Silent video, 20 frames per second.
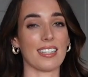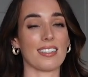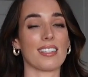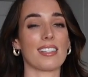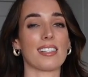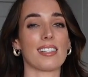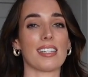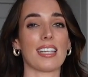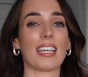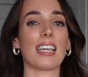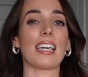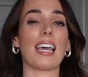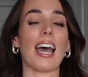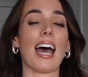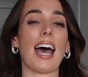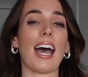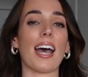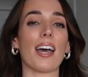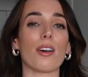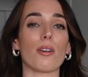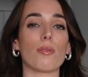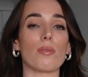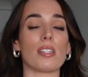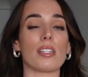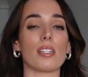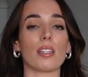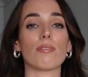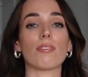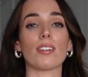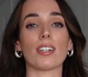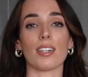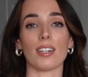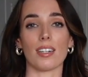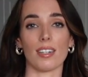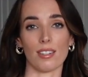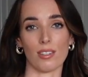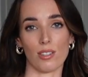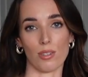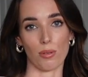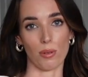and see how different it
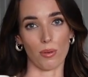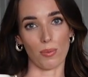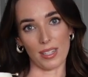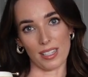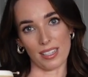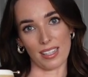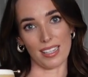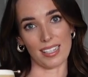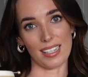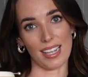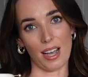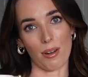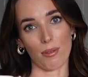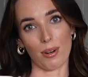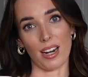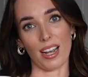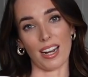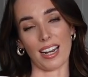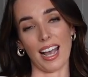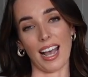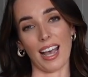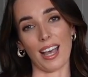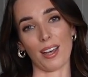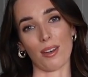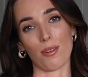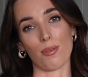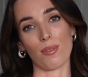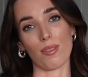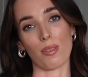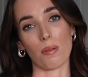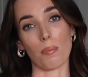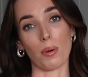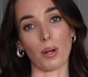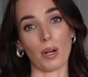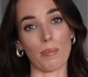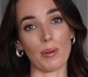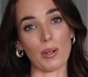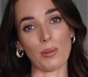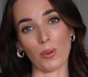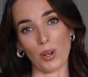is to a whiskey sour and how the
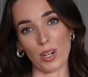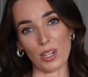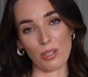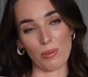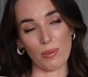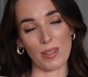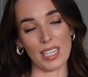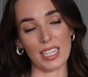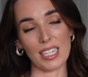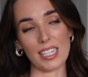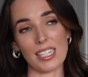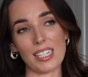bourbon works with it.